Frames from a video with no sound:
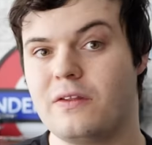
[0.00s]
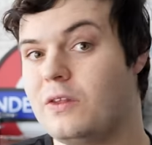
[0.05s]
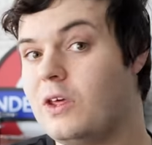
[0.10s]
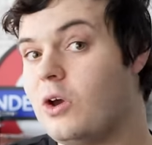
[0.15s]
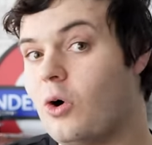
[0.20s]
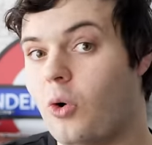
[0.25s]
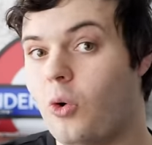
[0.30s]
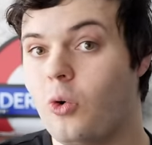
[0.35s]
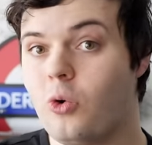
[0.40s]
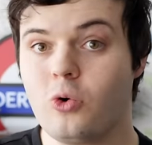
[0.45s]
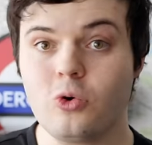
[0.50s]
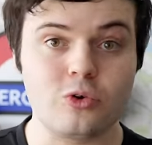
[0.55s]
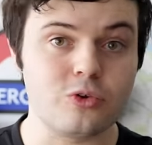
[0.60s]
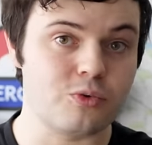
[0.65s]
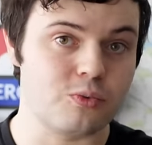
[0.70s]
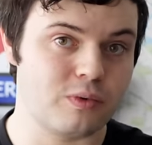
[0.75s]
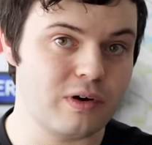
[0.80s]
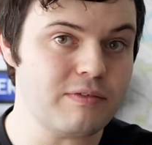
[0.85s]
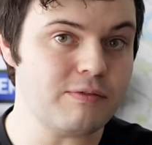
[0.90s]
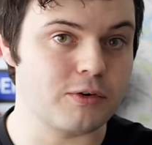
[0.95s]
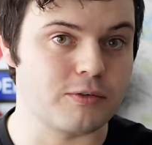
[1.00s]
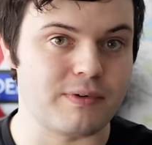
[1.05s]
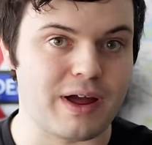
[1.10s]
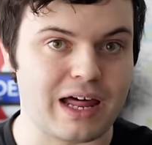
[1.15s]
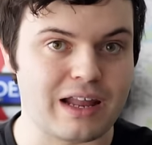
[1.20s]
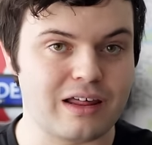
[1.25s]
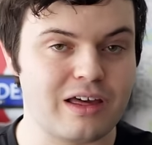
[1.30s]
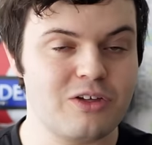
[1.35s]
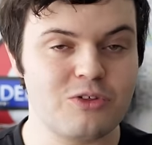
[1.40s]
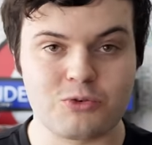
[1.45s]
The old river
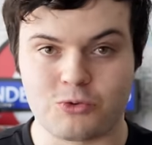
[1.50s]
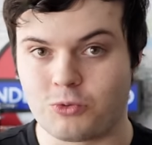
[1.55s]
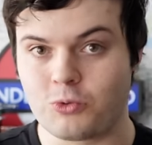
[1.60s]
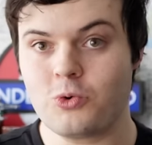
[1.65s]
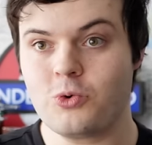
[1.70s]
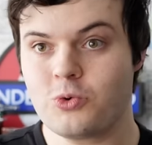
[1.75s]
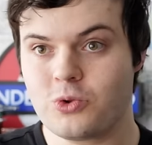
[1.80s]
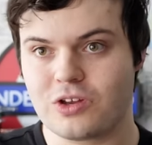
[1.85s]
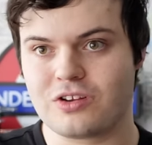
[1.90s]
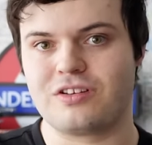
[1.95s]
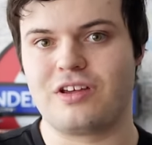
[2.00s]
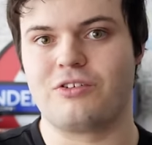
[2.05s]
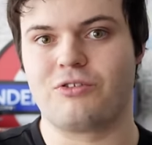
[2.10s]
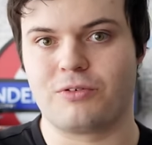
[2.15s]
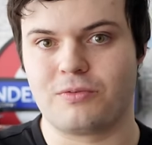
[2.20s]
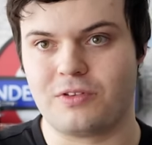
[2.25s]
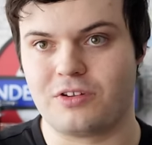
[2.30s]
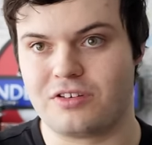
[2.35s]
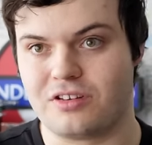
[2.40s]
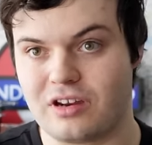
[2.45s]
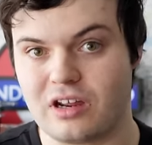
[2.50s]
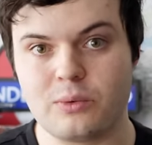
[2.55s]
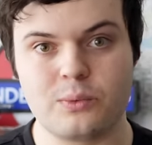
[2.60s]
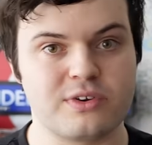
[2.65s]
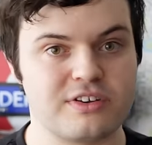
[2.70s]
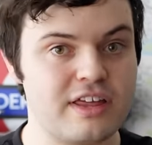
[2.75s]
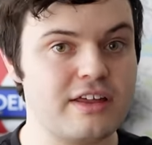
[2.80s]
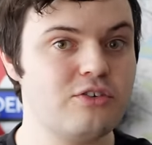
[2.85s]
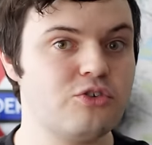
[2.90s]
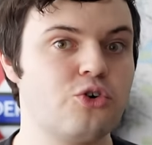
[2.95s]
valley through the center of the city
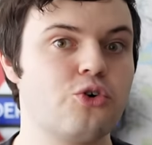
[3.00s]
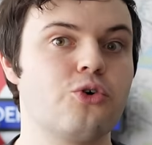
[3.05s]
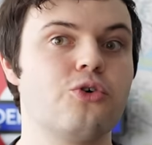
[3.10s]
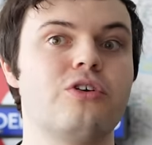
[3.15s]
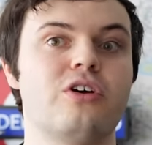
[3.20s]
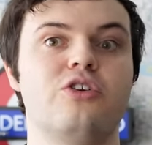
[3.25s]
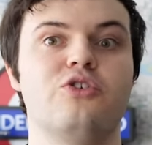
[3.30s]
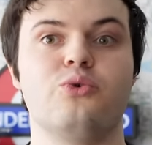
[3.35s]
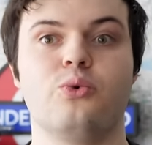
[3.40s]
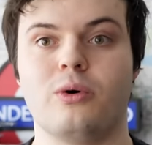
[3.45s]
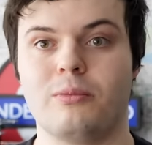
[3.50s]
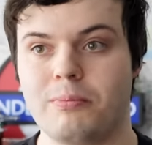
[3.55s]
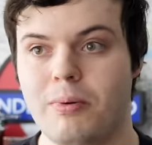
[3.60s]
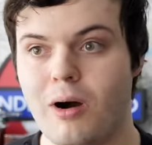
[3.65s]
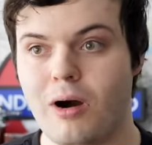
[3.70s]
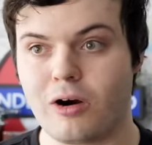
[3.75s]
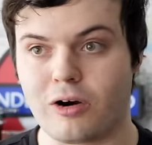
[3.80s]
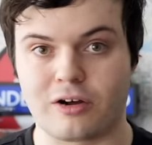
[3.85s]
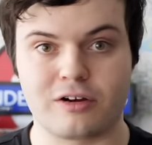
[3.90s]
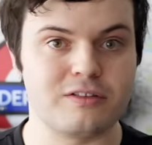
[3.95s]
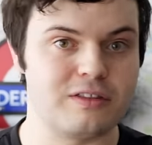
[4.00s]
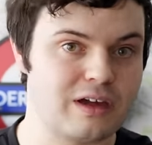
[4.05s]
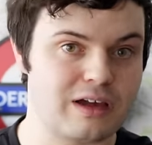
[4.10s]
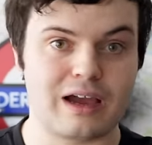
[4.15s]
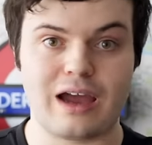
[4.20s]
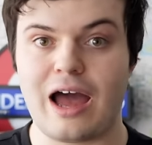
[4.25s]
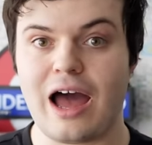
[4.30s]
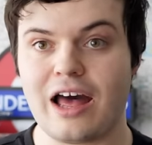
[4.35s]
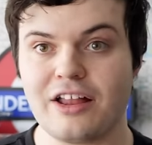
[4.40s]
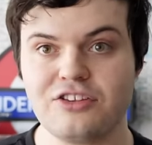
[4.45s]
was then turned into a park
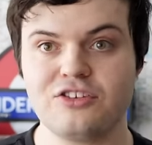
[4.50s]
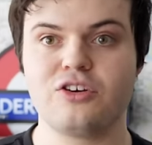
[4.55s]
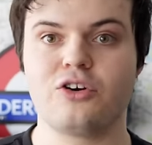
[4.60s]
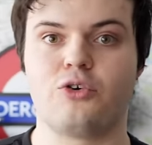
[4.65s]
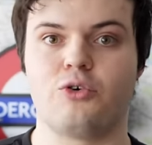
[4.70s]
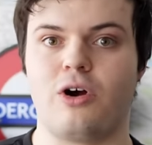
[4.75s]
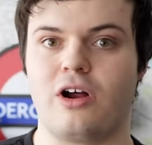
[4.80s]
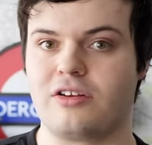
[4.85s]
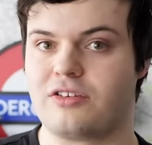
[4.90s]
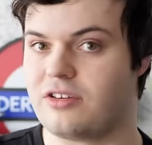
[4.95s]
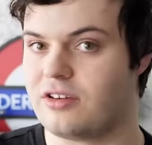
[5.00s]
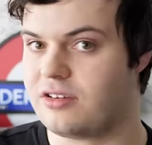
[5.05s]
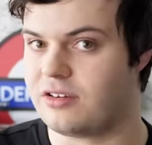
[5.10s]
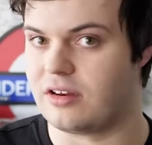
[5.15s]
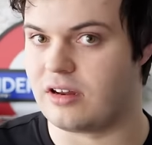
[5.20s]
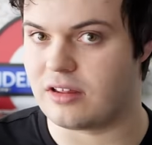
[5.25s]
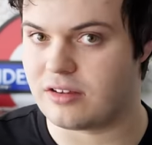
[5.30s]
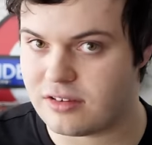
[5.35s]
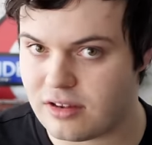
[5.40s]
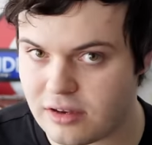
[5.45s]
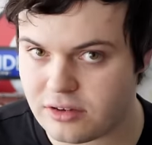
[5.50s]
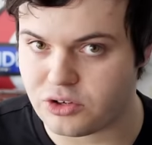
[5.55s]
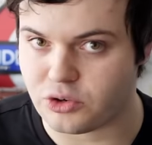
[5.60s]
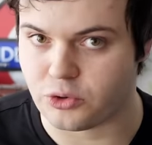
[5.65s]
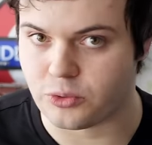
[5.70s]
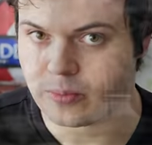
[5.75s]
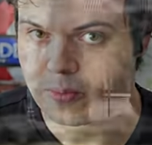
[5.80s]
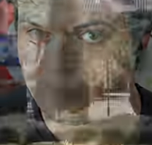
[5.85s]
that cuts across the city center,